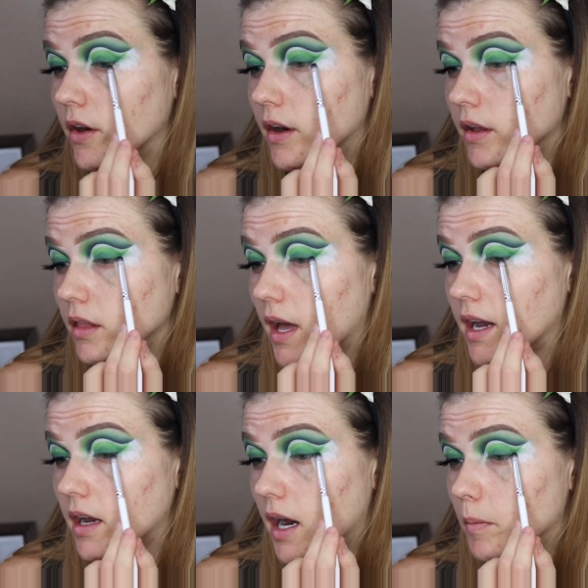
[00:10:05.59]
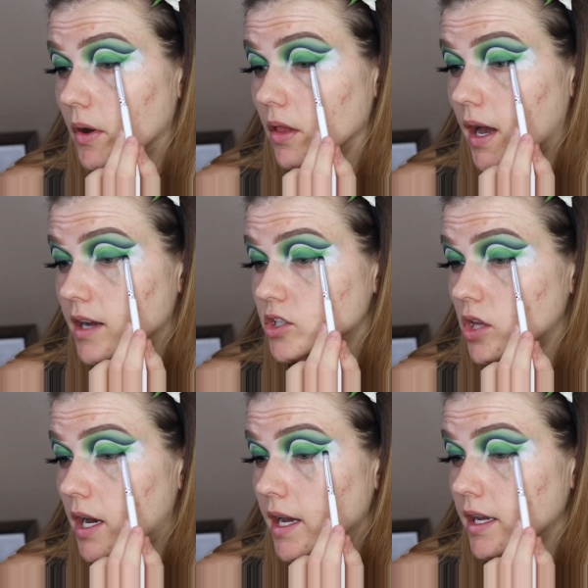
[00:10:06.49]
upper lash
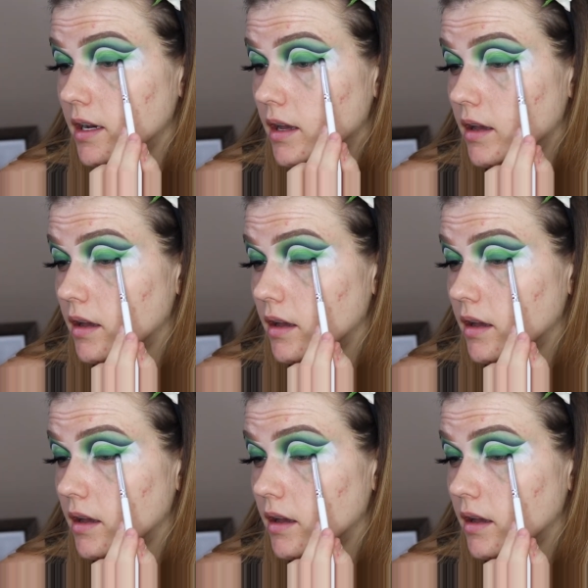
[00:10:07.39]
line